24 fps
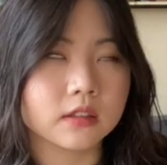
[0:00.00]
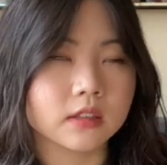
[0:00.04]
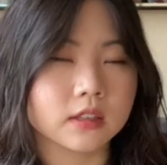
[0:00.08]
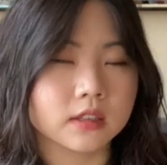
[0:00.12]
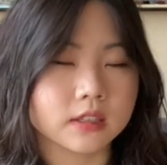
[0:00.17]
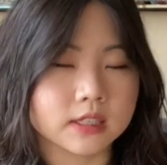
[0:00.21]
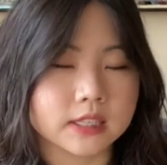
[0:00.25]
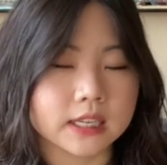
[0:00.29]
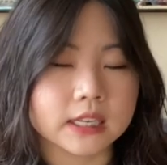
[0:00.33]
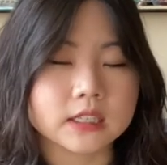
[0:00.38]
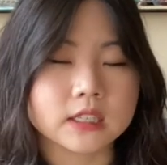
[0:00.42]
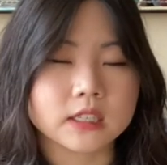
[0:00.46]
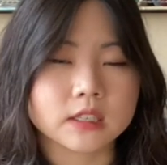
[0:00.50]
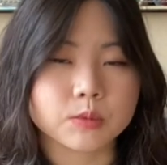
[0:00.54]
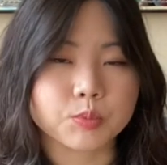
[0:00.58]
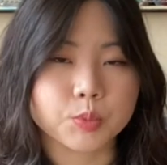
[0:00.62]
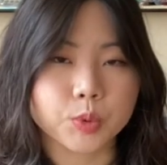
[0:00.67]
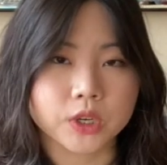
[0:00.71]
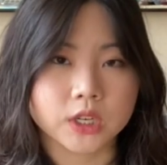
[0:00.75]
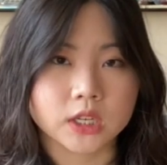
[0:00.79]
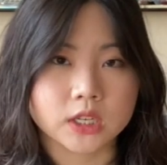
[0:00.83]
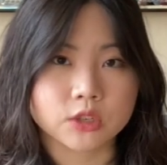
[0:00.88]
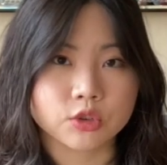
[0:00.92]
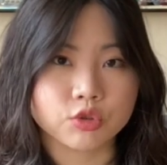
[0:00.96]
The scent is
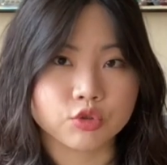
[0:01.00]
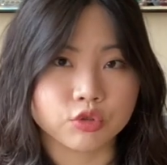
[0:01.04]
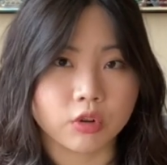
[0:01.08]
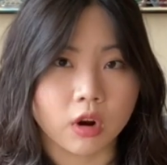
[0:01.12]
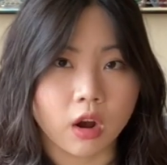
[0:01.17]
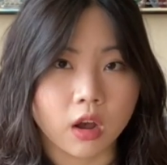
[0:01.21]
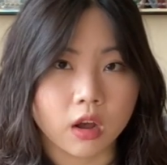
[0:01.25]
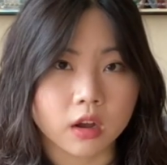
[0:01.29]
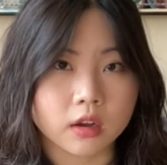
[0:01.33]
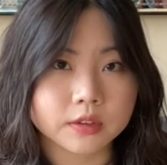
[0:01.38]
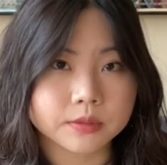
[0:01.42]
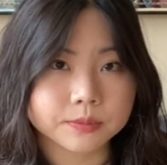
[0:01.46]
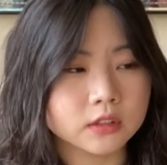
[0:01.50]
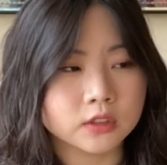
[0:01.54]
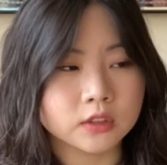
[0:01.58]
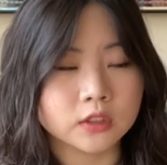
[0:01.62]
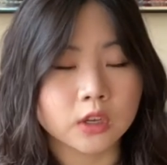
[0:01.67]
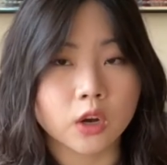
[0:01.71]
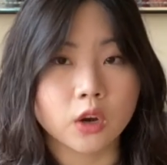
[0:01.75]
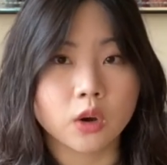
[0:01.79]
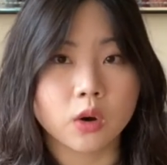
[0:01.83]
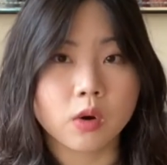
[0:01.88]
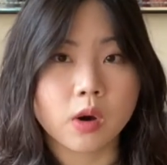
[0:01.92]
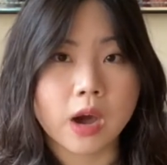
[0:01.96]
pretty strong,
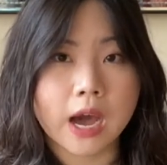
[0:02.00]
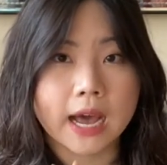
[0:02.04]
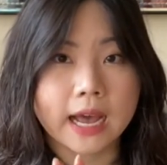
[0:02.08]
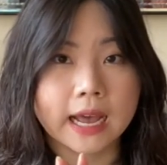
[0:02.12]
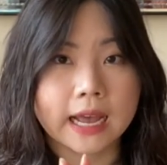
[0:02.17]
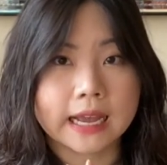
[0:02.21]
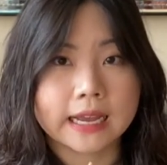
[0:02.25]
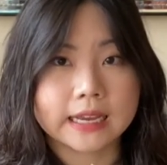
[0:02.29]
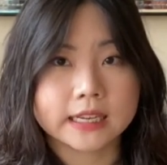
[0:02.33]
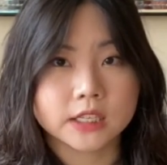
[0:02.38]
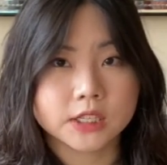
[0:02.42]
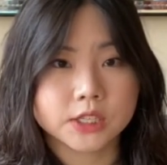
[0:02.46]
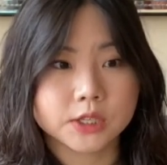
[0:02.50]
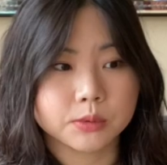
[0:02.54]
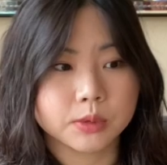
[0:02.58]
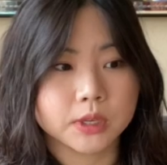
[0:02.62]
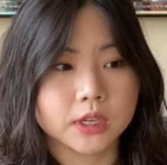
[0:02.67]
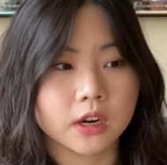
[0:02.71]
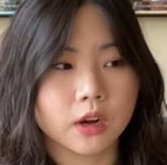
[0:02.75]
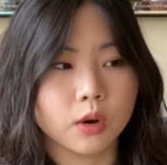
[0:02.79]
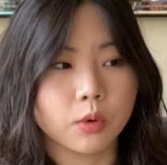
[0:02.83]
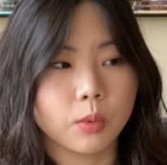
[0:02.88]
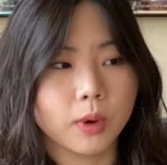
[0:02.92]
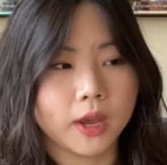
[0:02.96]
so I do it
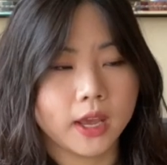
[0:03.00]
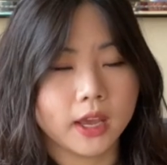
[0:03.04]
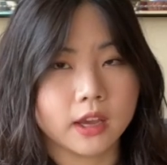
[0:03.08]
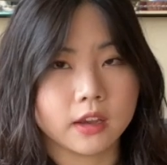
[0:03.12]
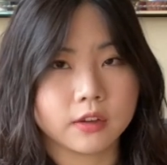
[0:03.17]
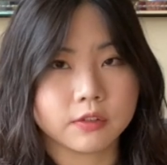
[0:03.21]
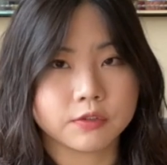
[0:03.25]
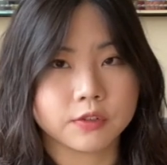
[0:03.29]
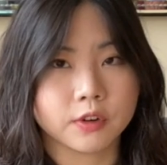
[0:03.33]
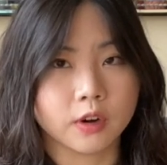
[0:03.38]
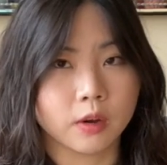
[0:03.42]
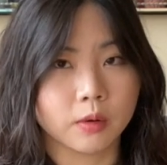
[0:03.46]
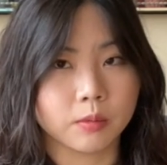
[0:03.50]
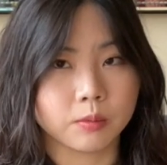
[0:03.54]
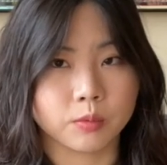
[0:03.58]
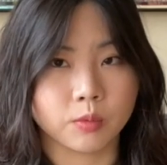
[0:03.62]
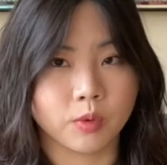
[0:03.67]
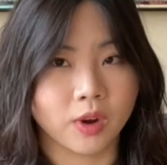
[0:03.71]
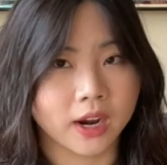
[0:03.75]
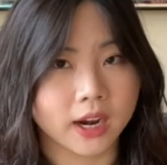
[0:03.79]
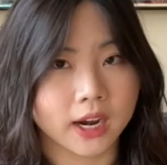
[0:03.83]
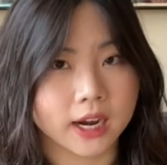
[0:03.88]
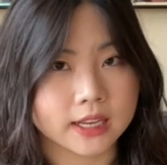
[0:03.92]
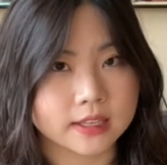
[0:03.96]
away from
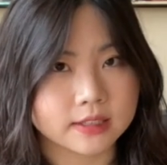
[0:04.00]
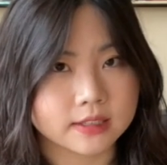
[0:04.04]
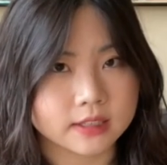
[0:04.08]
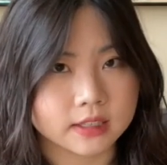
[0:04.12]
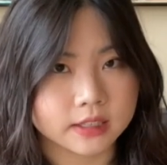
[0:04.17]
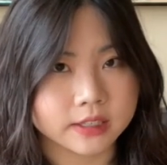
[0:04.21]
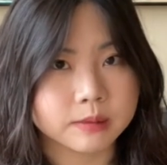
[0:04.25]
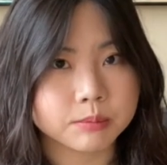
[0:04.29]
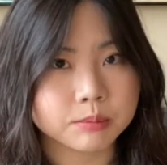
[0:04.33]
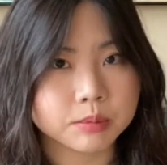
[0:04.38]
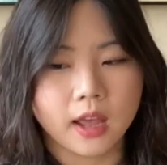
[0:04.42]
where I sleep.